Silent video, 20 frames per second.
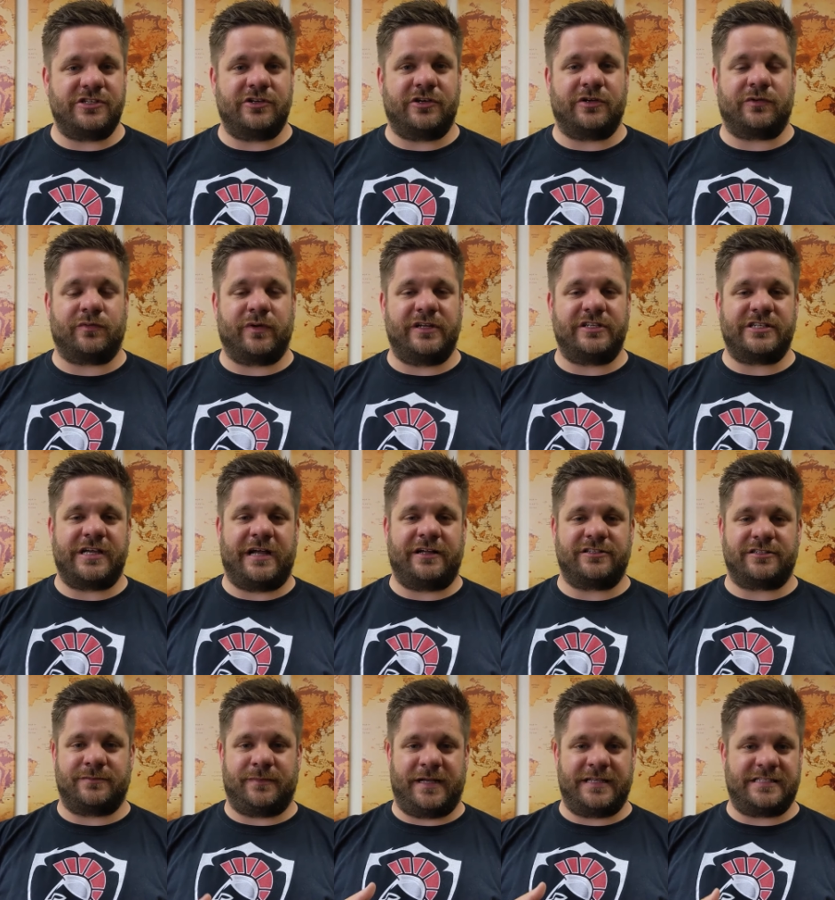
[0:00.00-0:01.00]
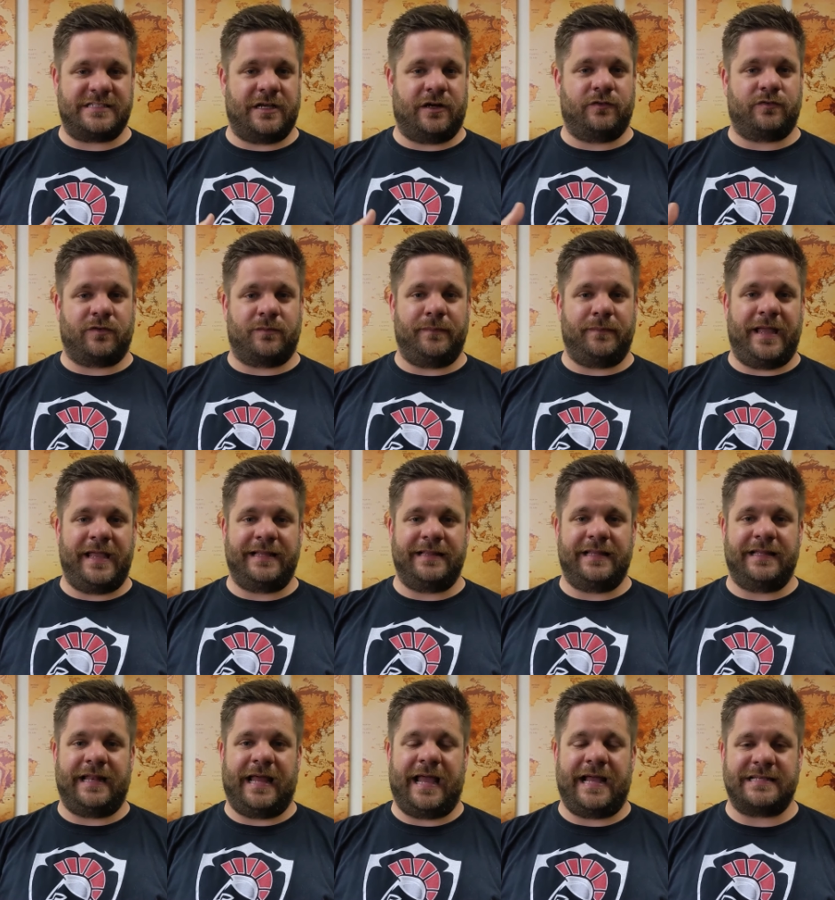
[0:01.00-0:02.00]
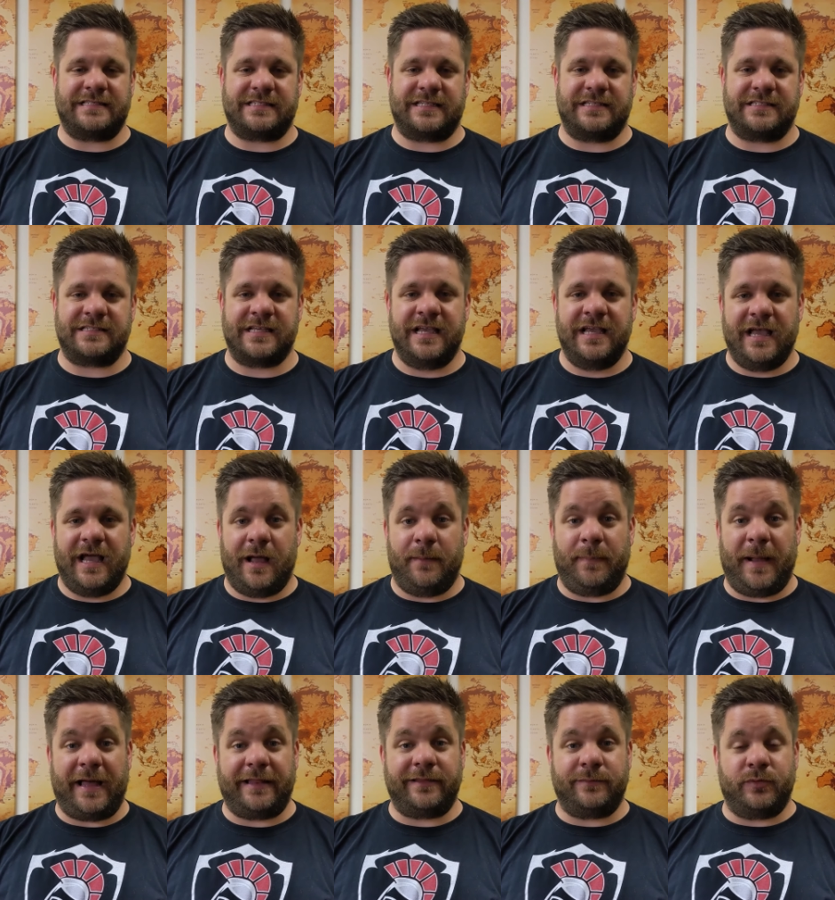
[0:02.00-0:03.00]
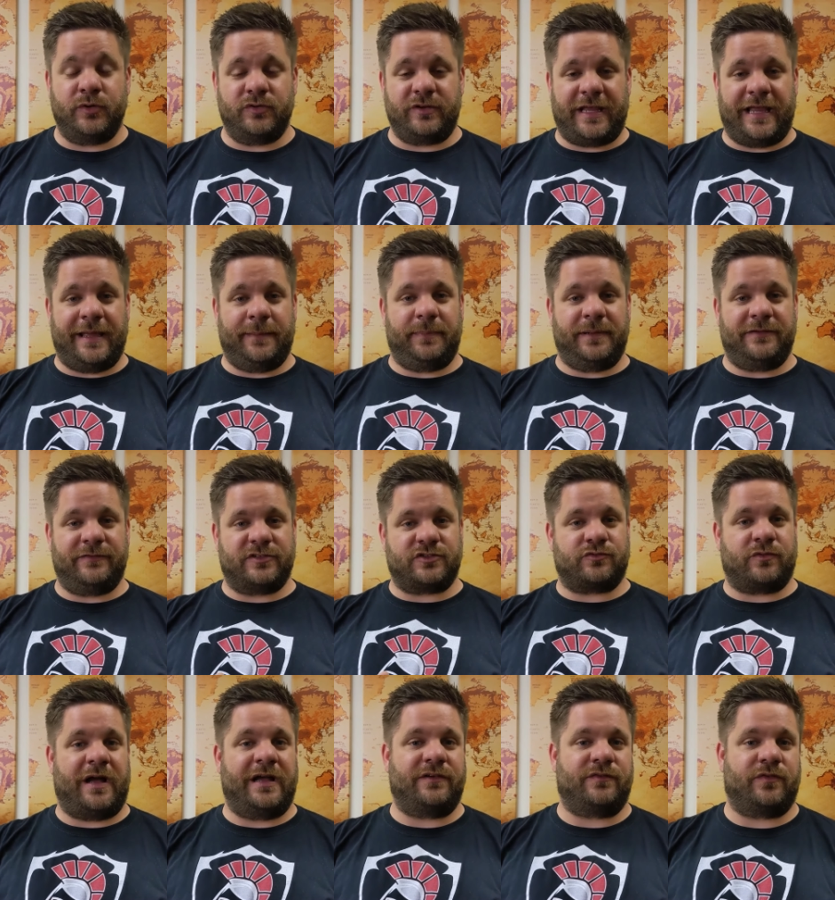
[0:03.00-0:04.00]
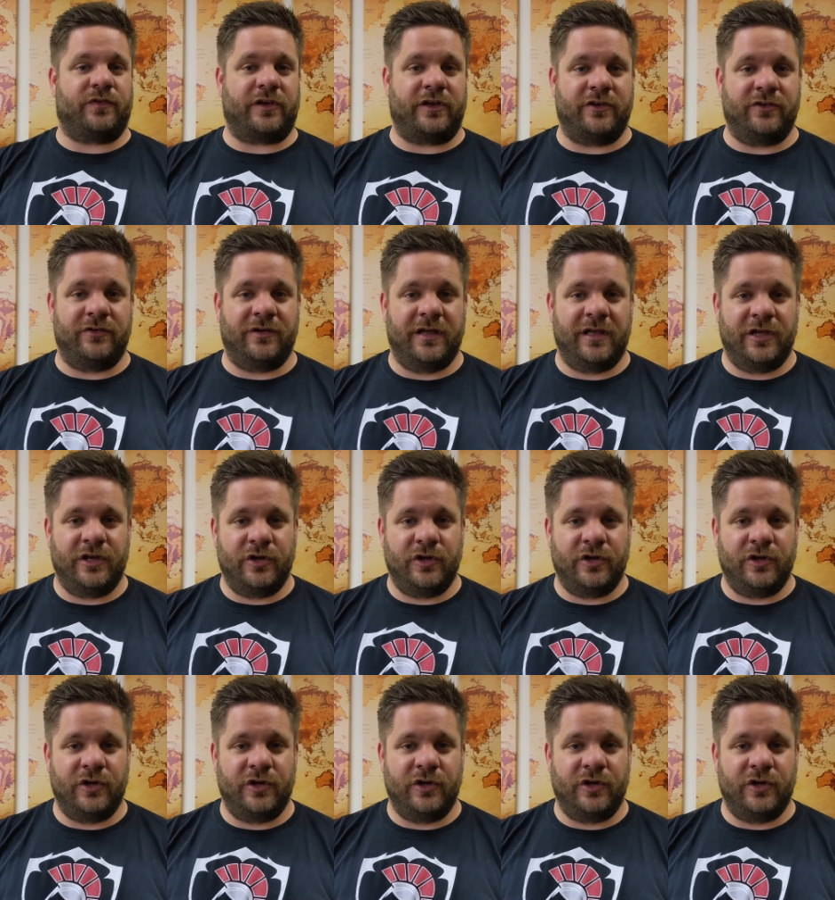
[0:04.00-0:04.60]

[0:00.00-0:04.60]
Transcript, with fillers: You can reach out to myself or Meghla and ask us about the boot camp and if it's right for you.